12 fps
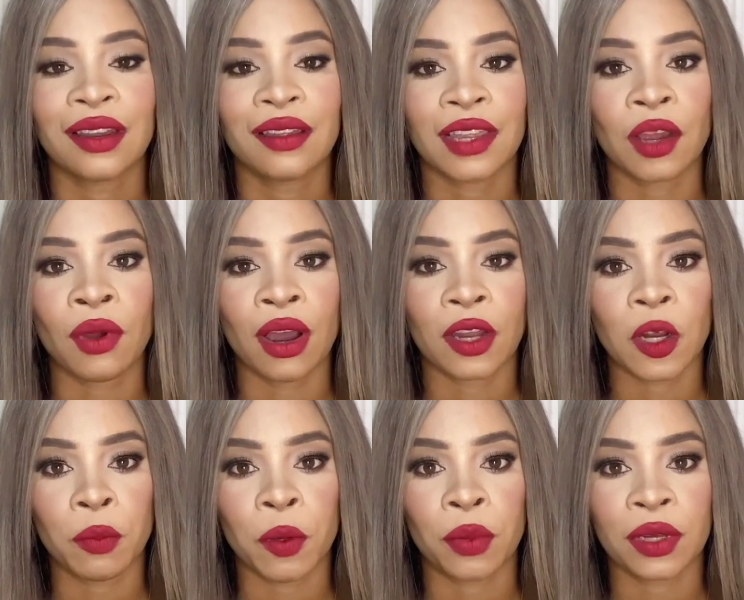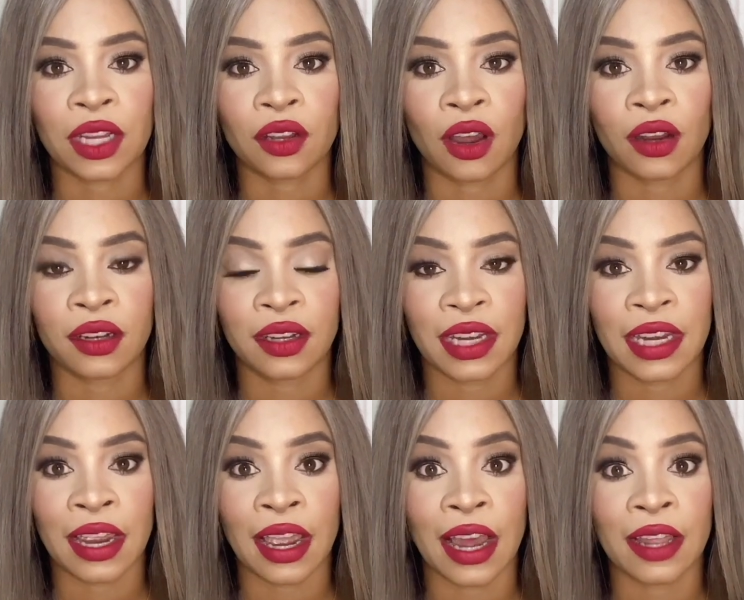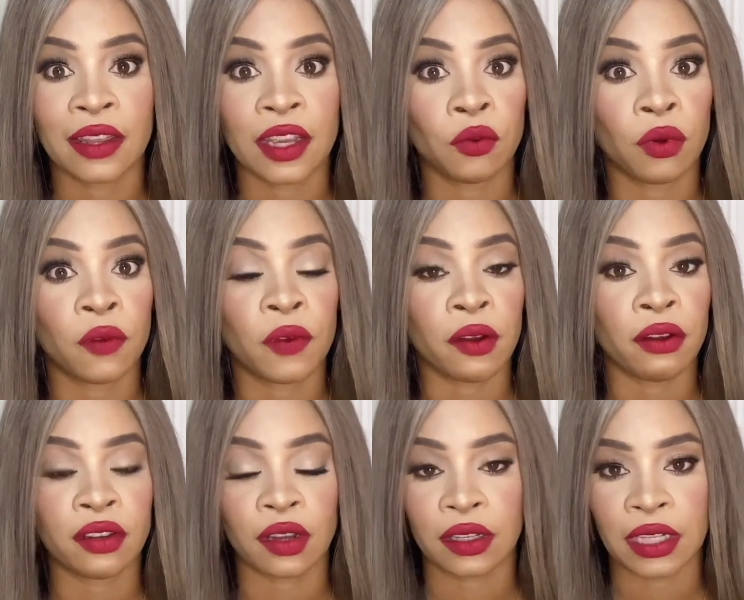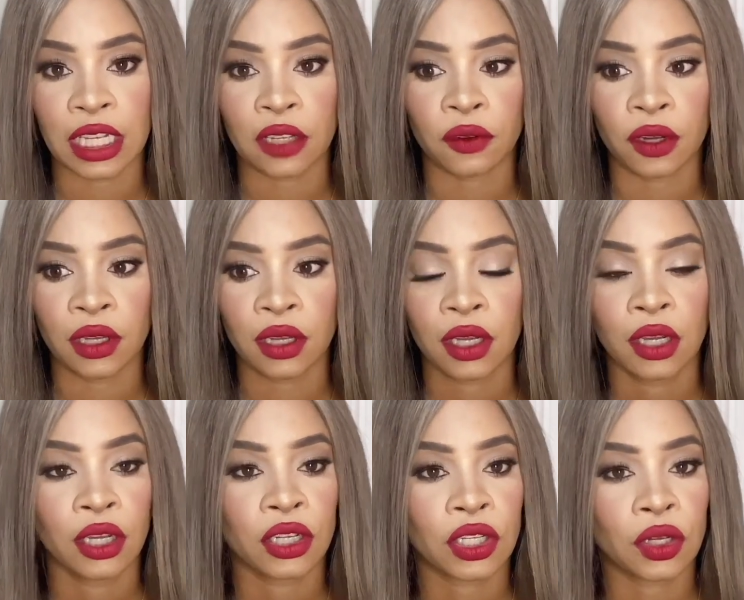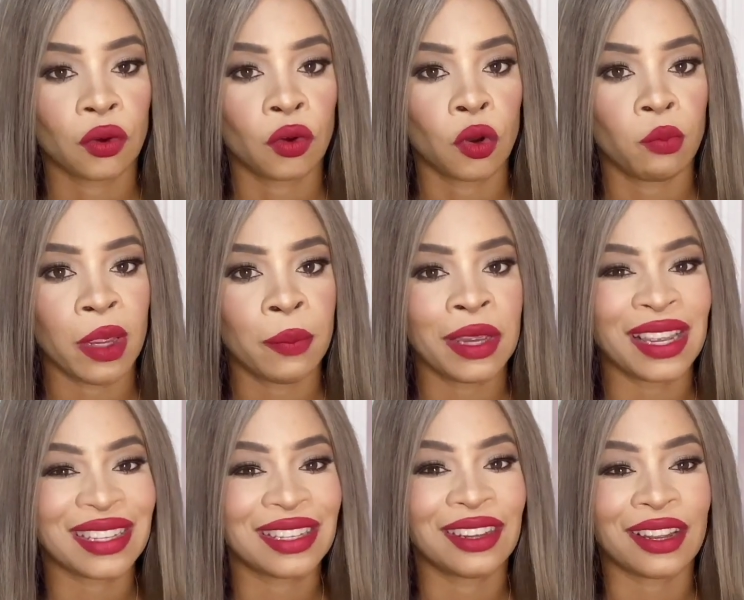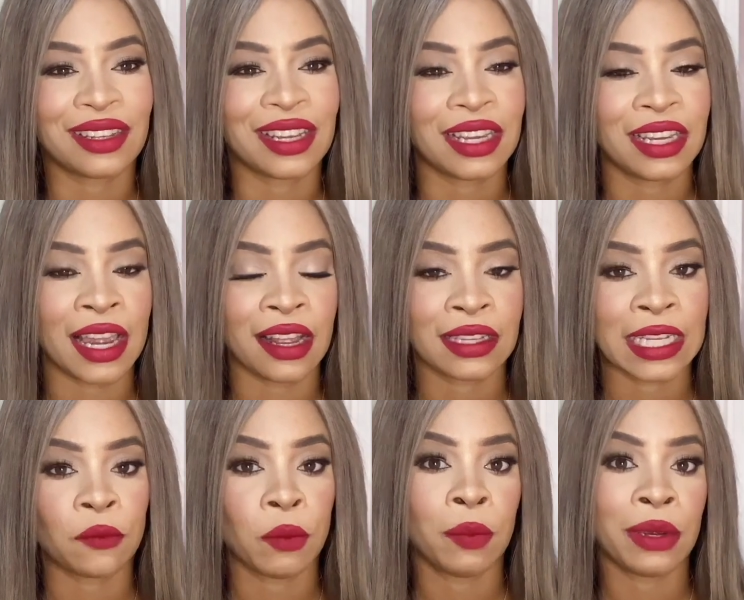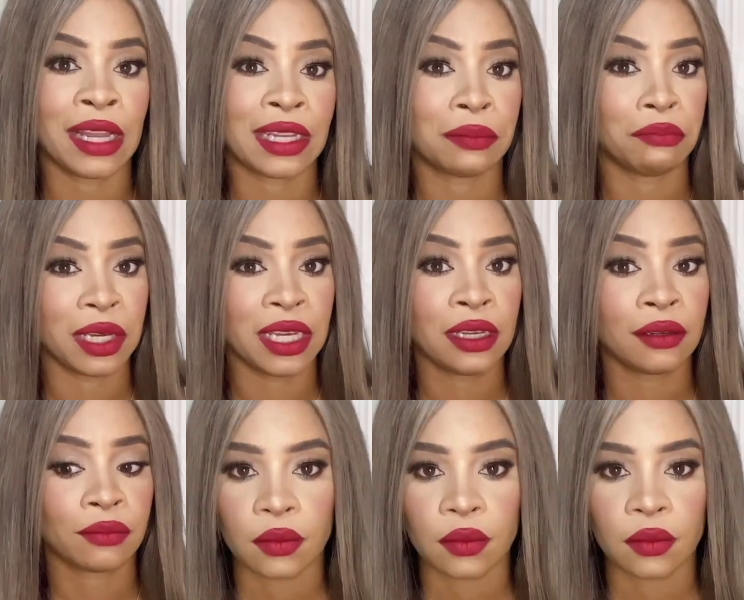There were other people that colored the hair and they were very successful. So maybe it's not the hair itself, maybe it's me.